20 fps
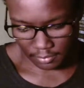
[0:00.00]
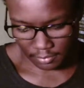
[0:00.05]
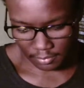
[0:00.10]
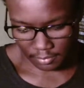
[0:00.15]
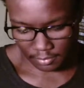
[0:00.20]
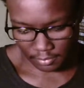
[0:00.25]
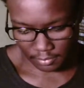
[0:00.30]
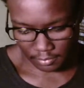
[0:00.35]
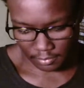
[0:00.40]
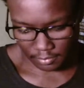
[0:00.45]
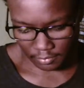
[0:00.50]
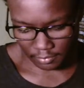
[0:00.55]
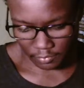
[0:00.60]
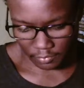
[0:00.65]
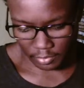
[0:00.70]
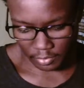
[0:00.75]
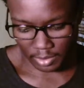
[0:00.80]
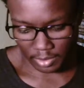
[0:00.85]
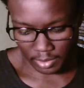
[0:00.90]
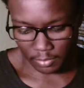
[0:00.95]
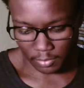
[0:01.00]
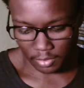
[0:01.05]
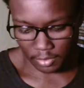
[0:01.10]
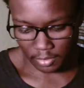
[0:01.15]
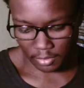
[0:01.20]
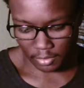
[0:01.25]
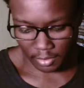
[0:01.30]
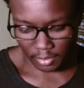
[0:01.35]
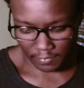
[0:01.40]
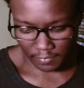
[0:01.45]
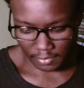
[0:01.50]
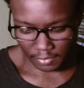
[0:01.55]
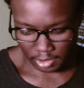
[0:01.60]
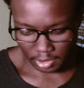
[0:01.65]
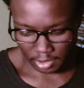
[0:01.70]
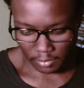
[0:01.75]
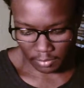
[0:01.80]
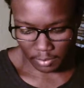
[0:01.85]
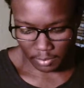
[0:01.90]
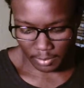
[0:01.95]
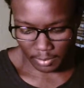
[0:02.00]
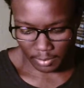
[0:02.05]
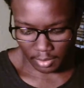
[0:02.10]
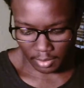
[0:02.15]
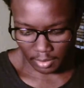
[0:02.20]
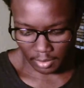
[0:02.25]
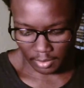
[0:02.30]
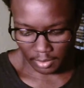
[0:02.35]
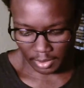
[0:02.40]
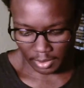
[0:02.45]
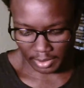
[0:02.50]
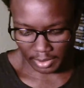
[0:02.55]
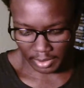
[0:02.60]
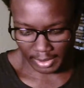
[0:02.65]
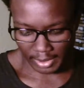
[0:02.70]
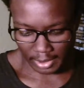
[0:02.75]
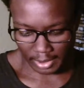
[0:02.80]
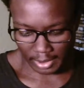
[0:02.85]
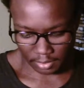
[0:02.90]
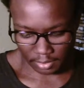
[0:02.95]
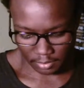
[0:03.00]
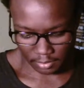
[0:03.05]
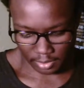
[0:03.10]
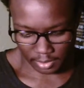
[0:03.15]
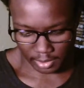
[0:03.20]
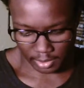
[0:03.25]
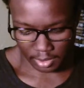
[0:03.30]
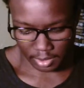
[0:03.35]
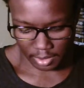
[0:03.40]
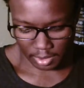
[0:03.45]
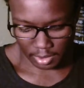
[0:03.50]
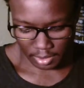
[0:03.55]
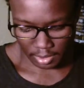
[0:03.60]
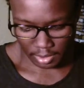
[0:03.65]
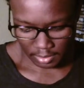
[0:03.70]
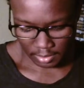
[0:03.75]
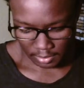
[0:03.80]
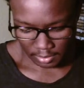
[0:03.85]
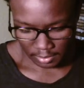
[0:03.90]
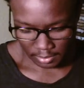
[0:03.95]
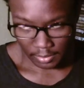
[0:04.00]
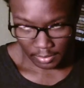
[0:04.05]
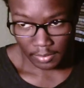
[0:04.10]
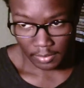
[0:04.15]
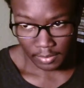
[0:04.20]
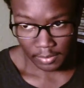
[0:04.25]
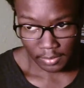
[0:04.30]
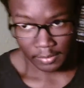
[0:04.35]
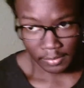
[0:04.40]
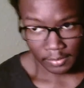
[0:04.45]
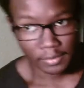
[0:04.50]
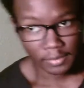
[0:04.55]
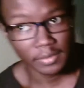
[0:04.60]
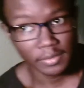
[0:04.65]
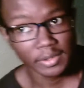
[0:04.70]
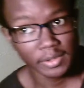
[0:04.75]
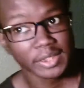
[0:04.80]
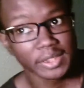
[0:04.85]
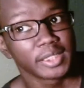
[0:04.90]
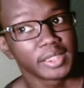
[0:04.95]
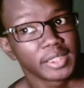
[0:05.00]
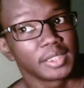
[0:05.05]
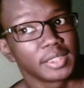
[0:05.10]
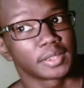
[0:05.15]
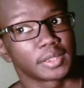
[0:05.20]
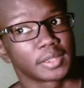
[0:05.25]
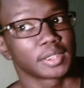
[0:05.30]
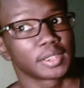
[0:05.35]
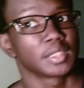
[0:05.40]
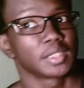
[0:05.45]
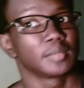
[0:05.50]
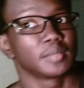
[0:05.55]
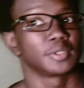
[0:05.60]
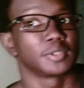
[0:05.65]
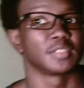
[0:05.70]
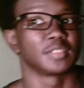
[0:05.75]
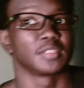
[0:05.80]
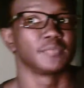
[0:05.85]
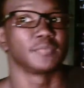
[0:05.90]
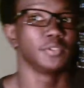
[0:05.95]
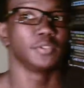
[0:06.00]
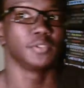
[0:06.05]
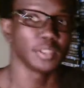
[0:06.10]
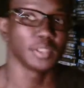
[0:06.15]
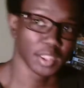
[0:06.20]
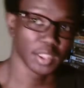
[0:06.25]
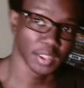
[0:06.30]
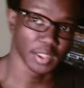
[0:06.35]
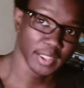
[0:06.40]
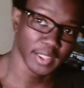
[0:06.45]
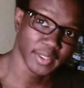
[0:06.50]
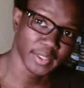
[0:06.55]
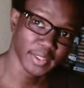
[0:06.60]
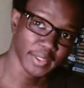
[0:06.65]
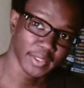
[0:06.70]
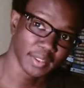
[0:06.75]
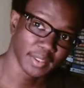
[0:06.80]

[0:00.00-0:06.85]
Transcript: way more of a slower burn than the theatrical cut. It takes its time with stuff. Usually I like that, but